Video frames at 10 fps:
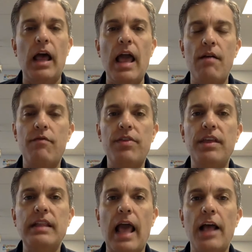
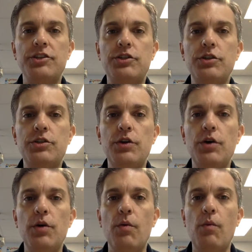everything that has to
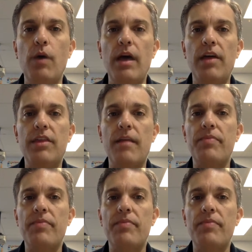do with